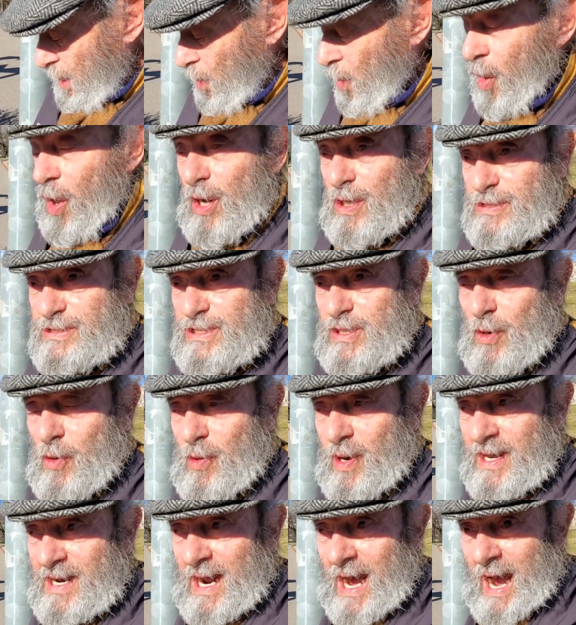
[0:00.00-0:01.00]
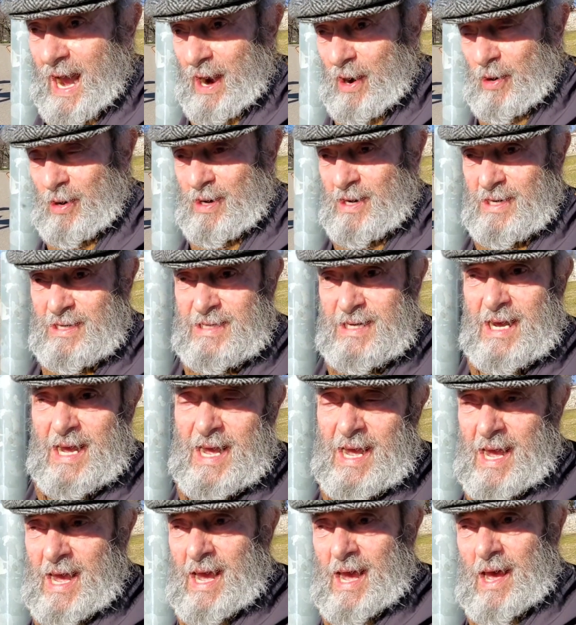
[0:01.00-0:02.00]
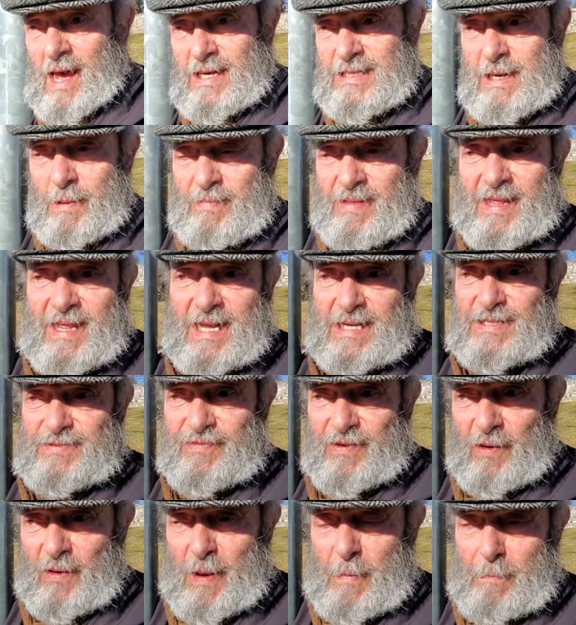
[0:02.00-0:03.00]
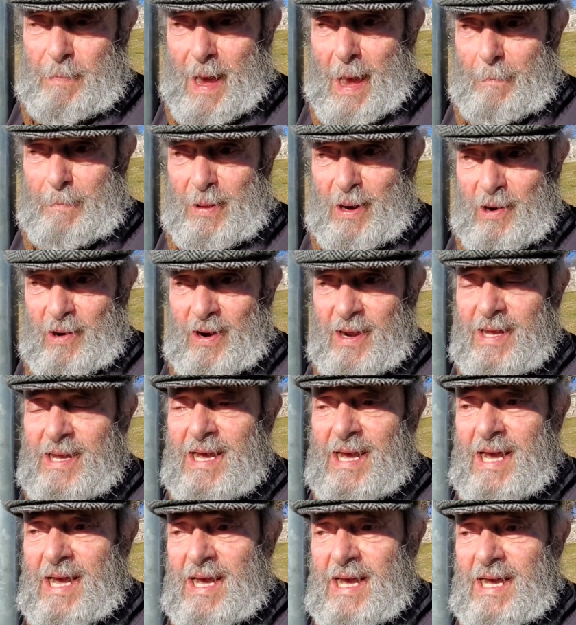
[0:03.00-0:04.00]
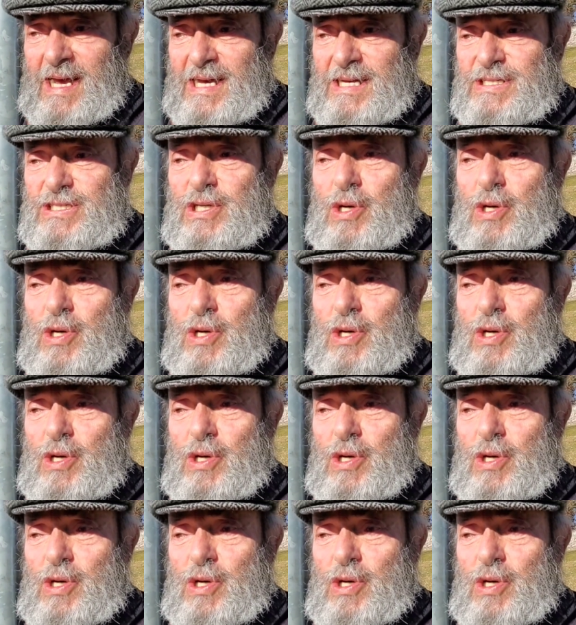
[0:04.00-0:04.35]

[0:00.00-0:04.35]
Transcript: Also in Ireland, something that's very popular is